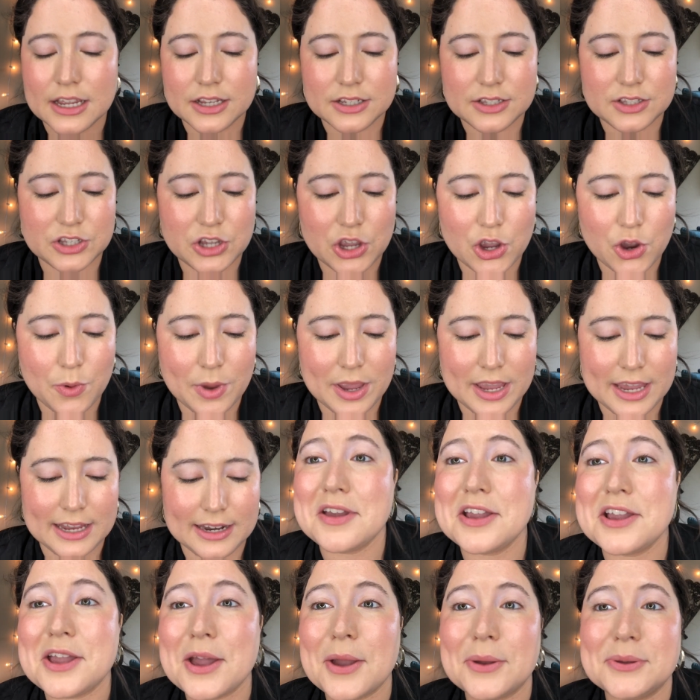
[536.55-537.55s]
So
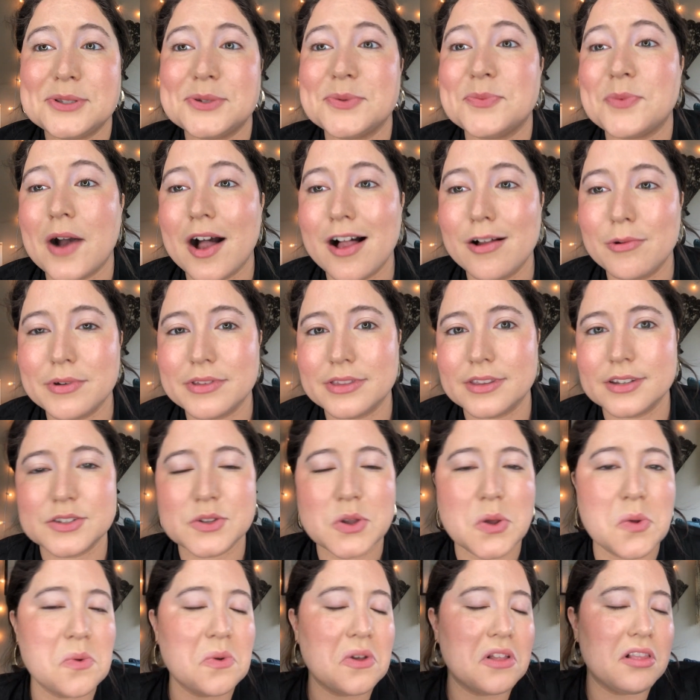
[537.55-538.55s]
it goes well with
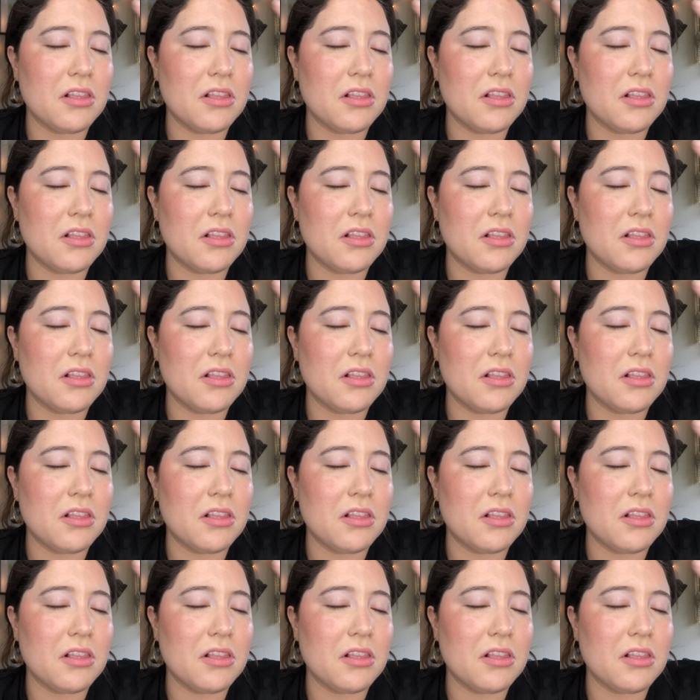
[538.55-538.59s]
this whole